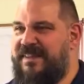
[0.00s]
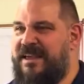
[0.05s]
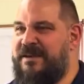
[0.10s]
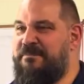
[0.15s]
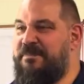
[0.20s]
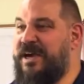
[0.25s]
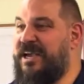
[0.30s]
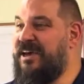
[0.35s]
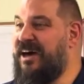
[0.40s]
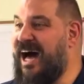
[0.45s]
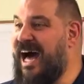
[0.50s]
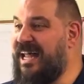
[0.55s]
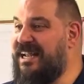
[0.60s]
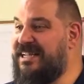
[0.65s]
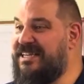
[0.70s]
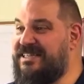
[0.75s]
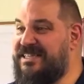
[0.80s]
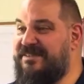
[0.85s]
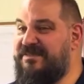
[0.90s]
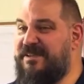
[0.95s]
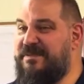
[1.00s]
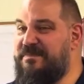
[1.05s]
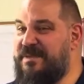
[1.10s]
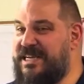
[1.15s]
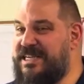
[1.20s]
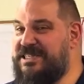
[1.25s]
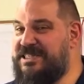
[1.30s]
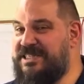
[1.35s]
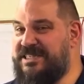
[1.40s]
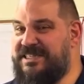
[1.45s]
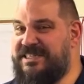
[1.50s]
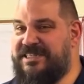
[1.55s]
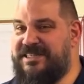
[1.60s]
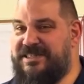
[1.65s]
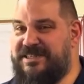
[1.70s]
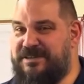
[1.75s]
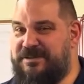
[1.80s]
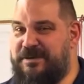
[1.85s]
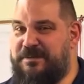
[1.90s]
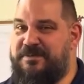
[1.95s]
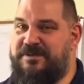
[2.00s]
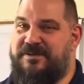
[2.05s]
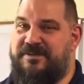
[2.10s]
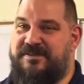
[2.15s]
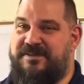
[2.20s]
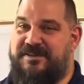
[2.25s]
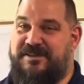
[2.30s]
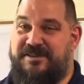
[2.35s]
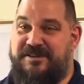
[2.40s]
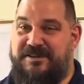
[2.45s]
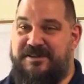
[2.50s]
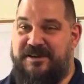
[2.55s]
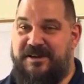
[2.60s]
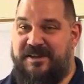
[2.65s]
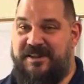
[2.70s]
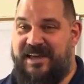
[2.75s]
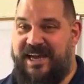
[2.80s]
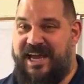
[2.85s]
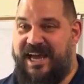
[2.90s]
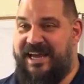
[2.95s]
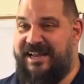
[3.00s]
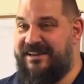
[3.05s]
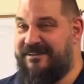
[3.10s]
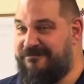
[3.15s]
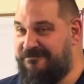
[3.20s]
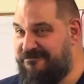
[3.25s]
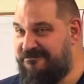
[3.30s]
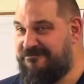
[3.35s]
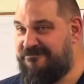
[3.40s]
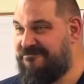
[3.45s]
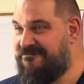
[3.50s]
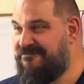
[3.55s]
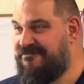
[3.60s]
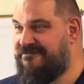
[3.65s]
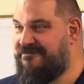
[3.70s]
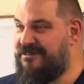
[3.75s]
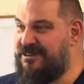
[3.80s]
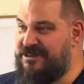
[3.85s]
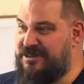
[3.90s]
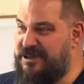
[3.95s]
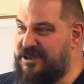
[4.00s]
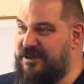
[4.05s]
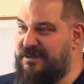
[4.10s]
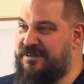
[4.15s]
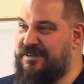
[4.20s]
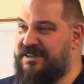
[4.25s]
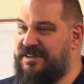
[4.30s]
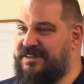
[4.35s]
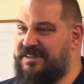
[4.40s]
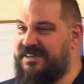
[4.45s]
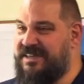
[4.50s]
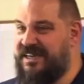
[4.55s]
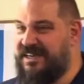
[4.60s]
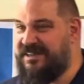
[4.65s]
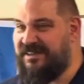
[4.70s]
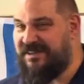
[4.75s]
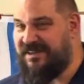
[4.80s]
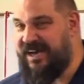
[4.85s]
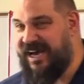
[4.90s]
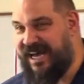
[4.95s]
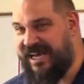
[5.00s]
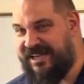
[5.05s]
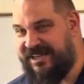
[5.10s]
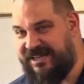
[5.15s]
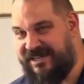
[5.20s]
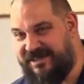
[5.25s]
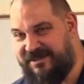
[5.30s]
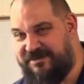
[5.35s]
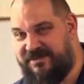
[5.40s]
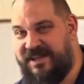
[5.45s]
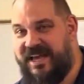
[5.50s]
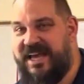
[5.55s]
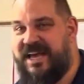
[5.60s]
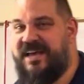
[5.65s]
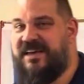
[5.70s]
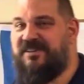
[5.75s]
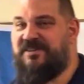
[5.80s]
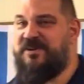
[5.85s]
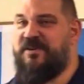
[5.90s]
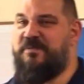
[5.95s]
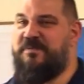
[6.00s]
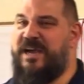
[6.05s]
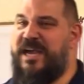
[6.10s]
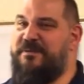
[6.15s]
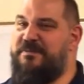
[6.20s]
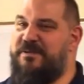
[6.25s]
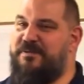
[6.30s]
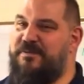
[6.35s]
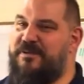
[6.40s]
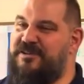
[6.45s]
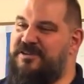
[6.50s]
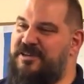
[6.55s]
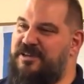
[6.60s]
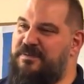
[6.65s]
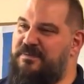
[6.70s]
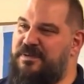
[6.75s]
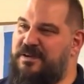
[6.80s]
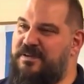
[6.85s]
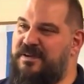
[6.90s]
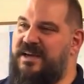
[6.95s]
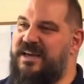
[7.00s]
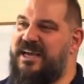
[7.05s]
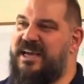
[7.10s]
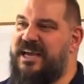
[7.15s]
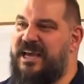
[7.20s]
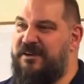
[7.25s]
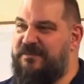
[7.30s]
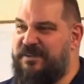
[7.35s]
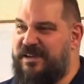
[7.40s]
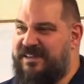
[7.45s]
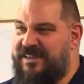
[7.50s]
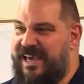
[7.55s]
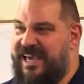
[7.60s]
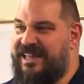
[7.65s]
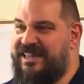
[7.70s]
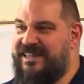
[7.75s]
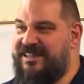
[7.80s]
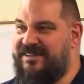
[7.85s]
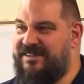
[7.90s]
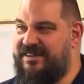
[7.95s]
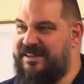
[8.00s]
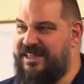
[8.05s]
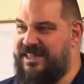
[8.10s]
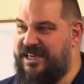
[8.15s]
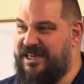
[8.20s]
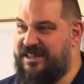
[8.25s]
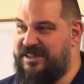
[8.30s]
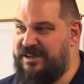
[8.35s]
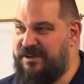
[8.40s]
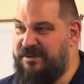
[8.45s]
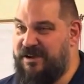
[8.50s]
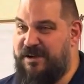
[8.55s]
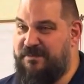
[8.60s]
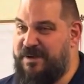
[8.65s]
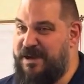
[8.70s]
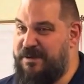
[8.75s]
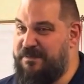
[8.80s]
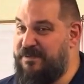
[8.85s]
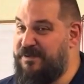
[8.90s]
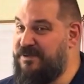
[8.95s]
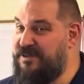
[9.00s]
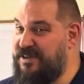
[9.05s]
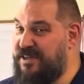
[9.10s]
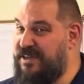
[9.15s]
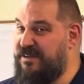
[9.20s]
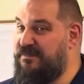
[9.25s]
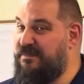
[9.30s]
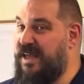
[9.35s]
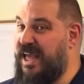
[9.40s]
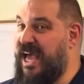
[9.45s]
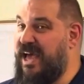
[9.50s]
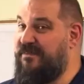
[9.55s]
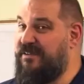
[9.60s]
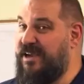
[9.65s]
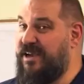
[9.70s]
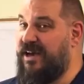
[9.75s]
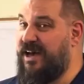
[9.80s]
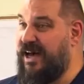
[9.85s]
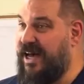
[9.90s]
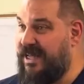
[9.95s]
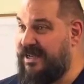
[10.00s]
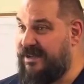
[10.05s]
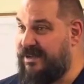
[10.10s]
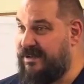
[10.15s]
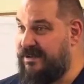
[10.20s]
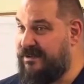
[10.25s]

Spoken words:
But cotton isn't even mentioned in the scriptures. Did you know that? There's no such thing as cotton in this. So maybe we shouldn't be, if we take this to the nth degree, maybe we shouldn't even be having cotton.